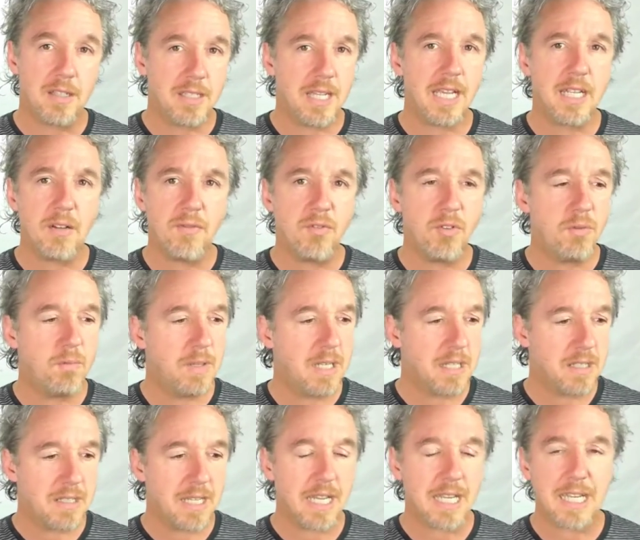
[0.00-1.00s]
Take a few
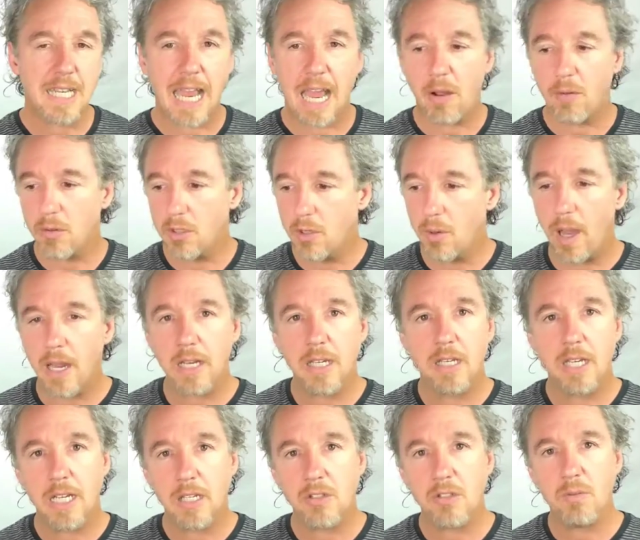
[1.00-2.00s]
minutes, take an hour, go out in
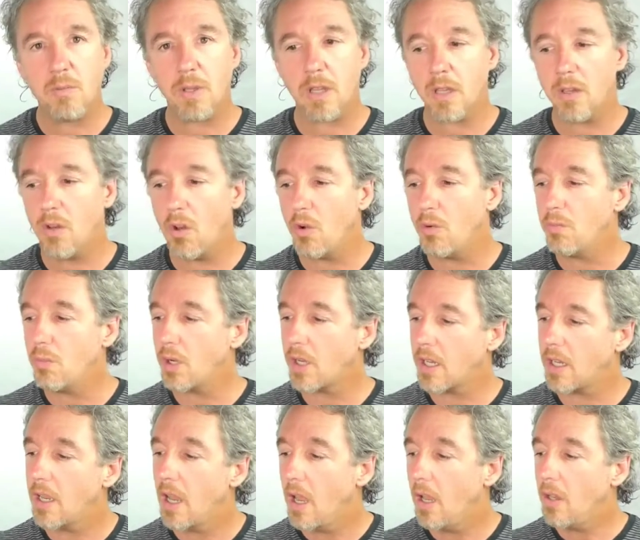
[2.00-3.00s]
nature with a notebook
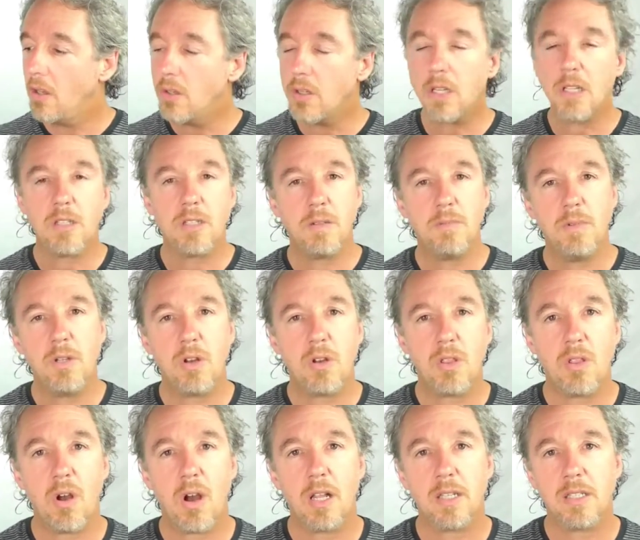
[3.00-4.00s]
and look at some of your
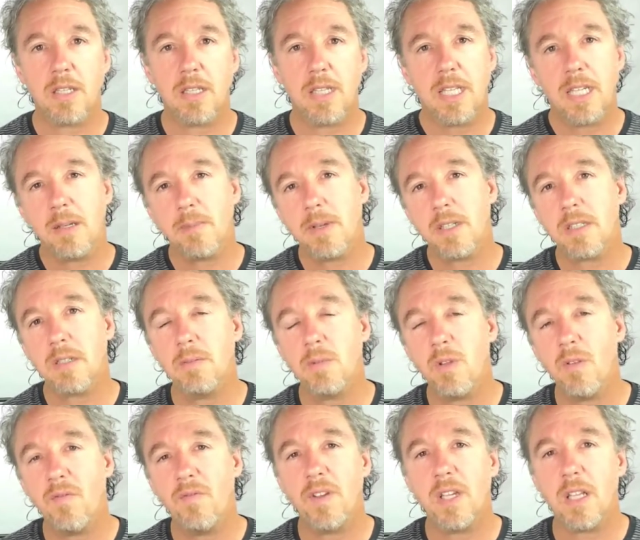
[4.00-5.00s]
thoughts and think about some of
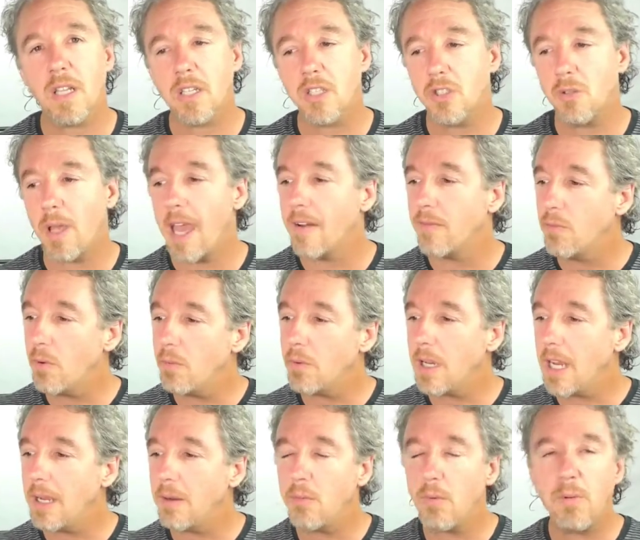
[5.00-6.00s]
the feelings you have. What
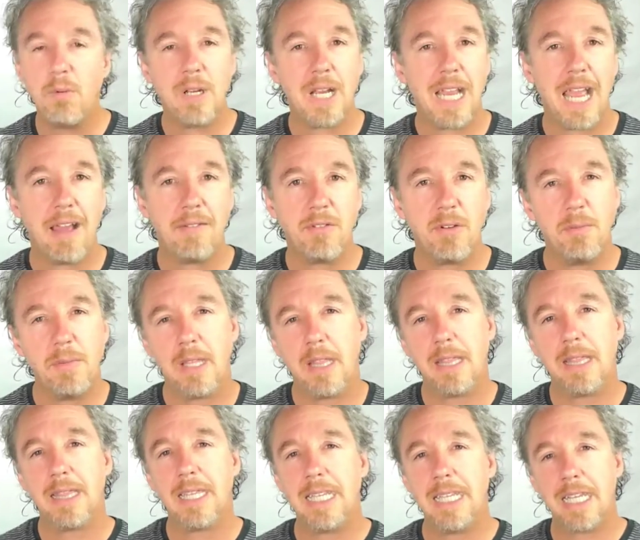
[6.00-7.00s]
would I have to be
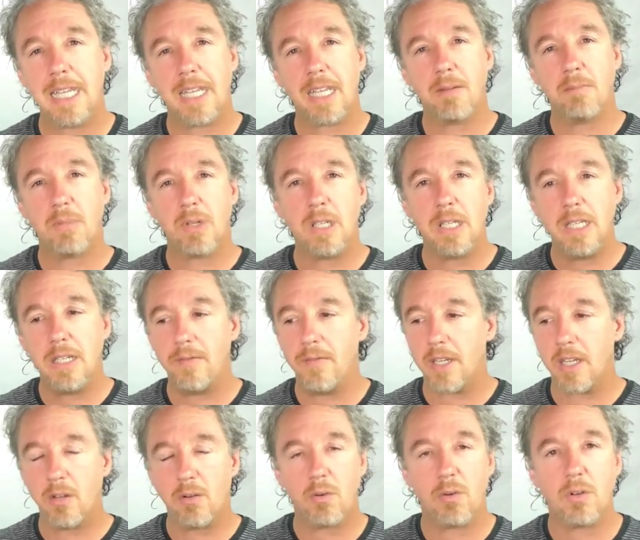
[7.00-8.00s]
thinking and
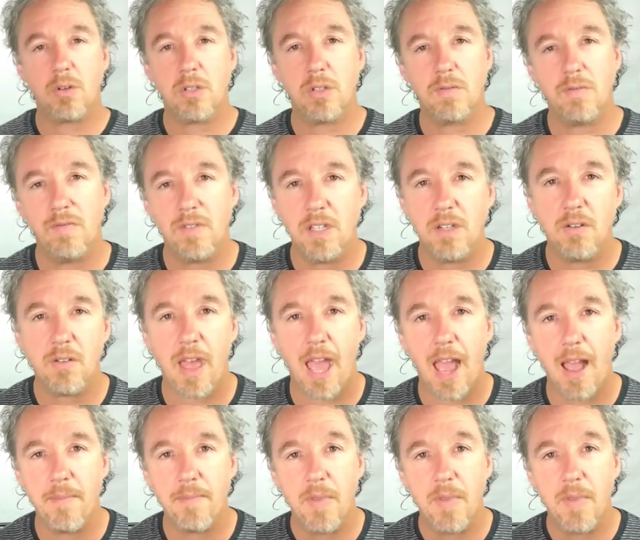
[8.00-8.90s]
believing in order to feel that?